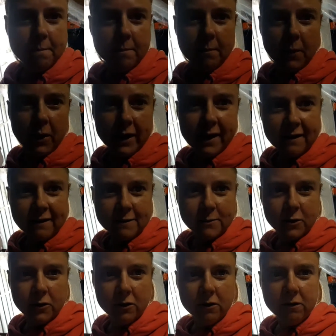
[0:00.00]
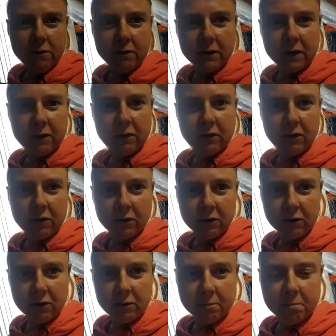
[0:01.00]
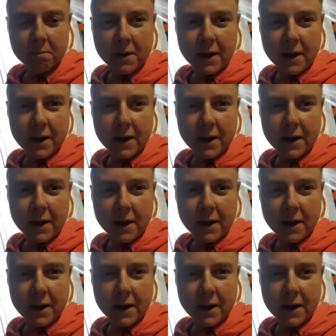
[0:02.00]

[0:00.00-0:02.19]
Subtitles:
my next move is to